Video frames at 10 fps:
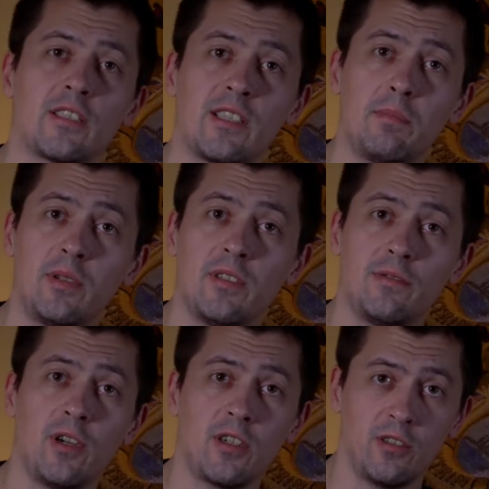example,
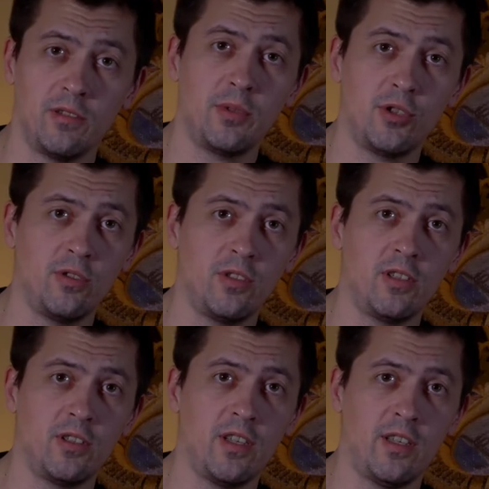if you are gonna be
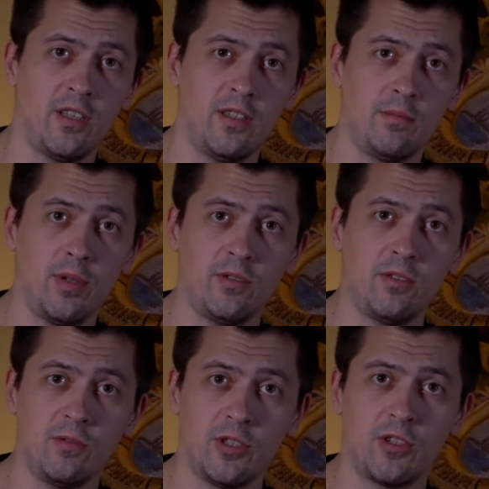shooting the bottle
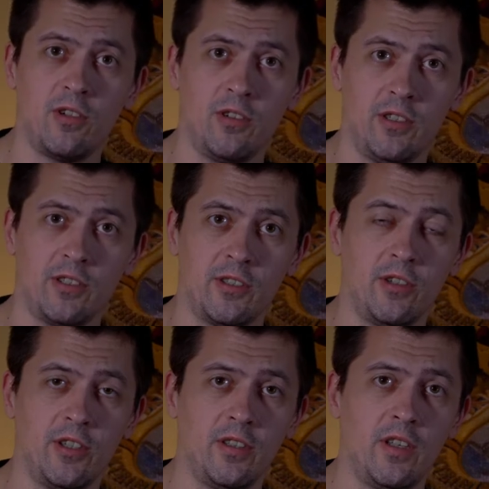which color is
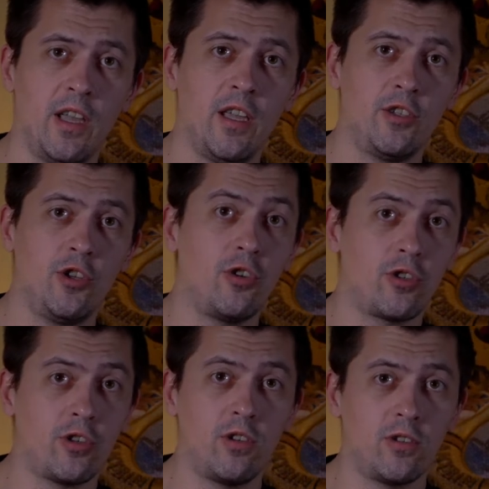green, your
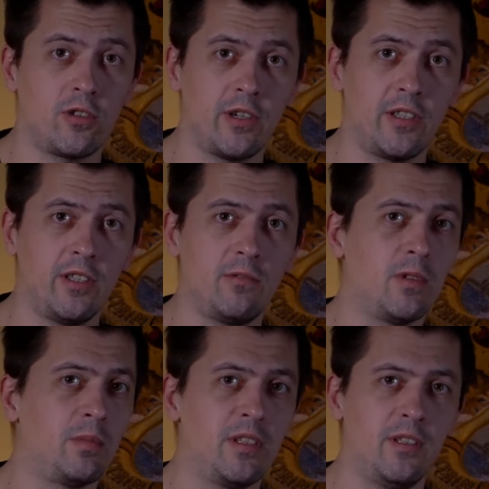color grading
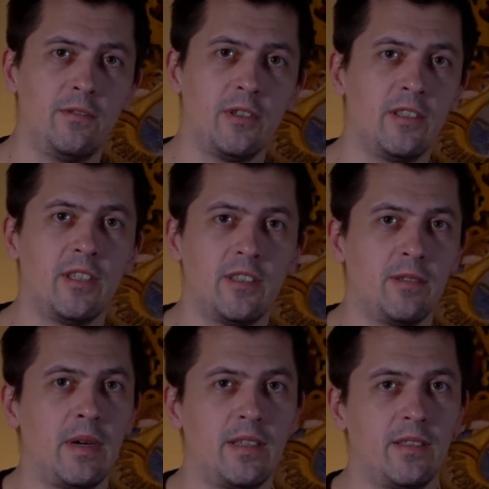will be different than
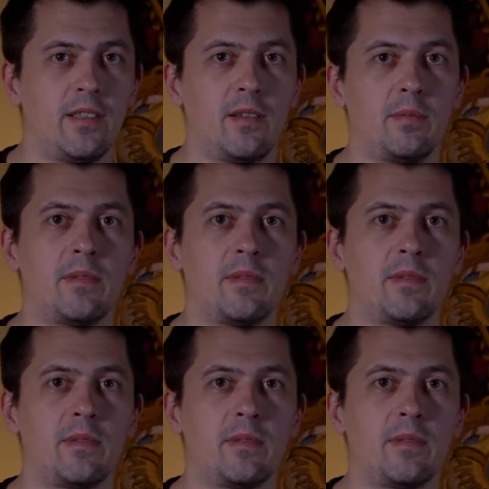in my setup.